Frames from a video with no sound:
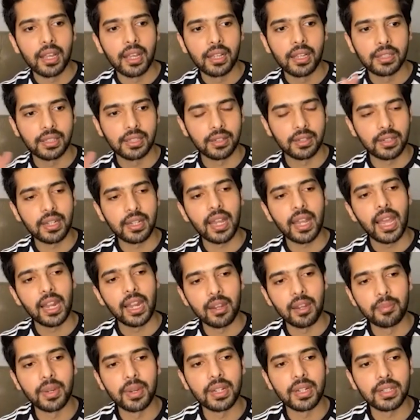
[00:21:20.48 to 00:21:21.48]
certain
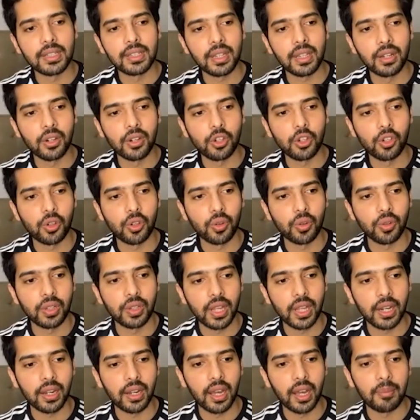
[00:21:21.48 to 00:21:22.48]
elements in a show
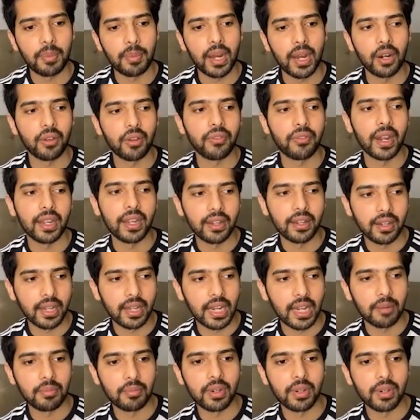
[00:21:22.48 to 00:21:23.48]
that are part of
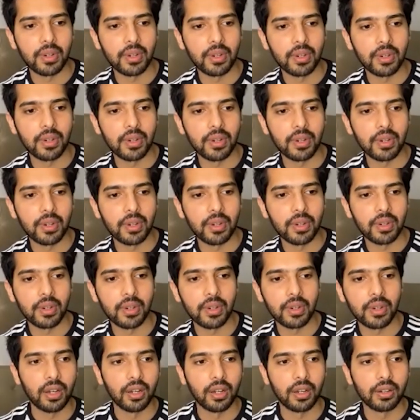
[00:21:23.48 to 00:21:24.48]
which
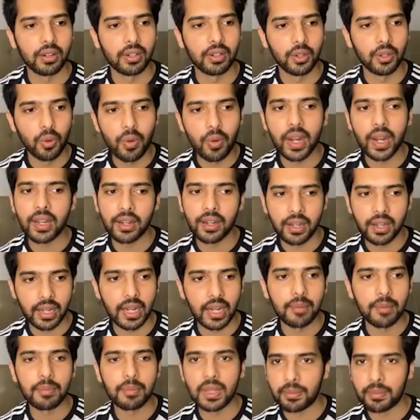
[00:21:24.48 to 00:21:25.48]
uh, do
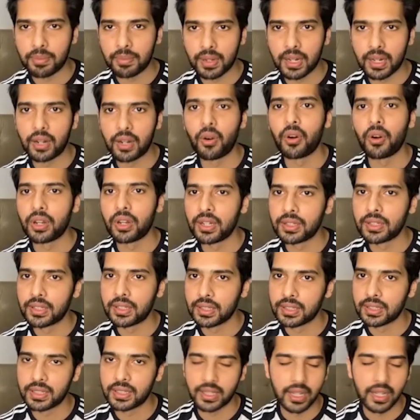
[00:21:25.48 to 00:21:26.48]
entertain people and
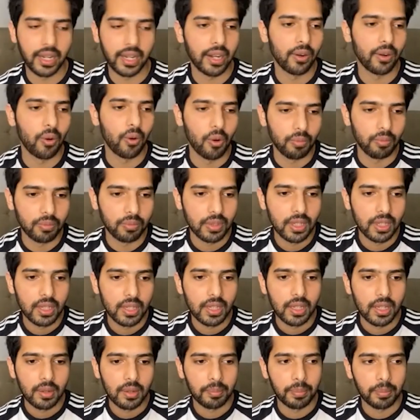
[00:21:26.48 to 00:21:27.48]
audiences sitting at home.
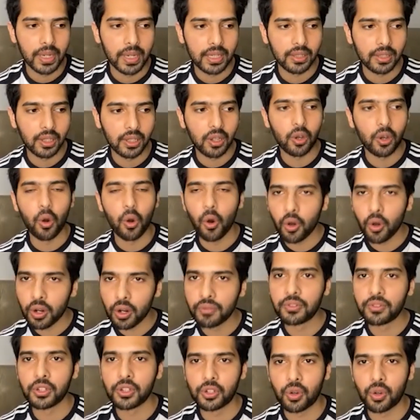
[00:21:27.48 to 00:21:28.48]
But the core
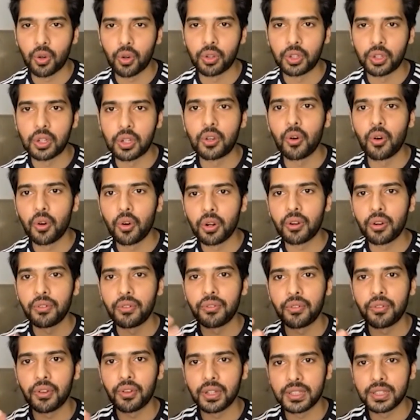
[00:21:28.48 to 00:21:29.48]
of the show, the core
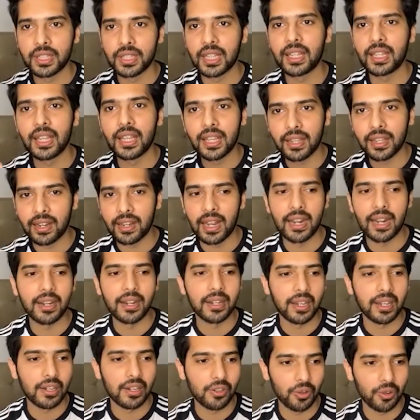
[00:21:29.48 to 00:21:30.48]
of a singing
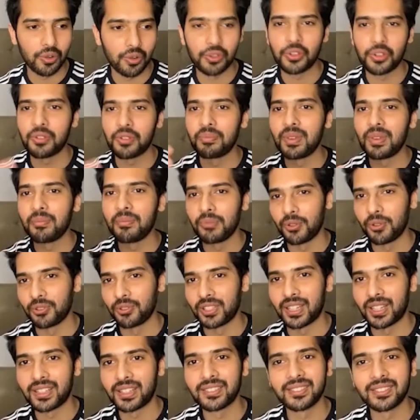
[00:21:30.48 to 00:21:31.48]
reality show should be
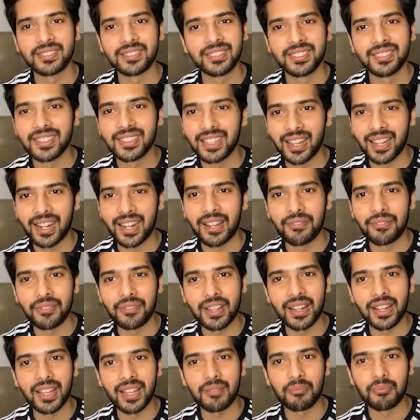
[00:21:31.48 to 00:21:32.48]
music. And I
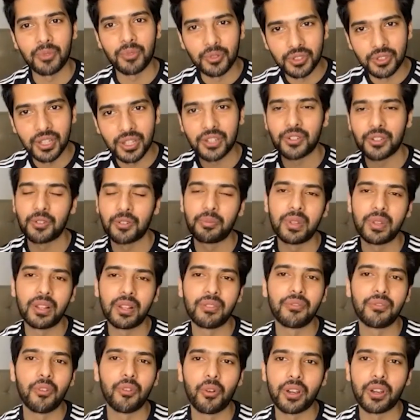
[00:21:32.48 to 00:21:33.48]
feel like music should be
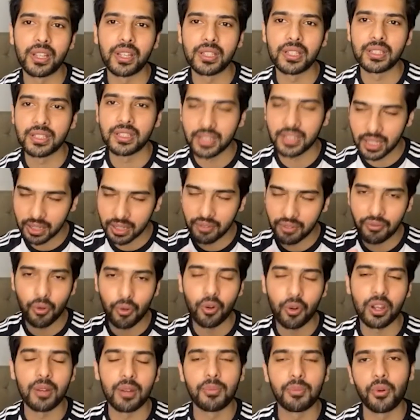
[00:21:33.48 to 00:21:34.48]
the focus and the
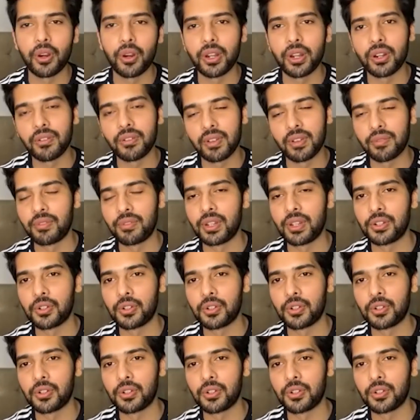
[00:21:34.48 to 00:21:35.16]
focal point of every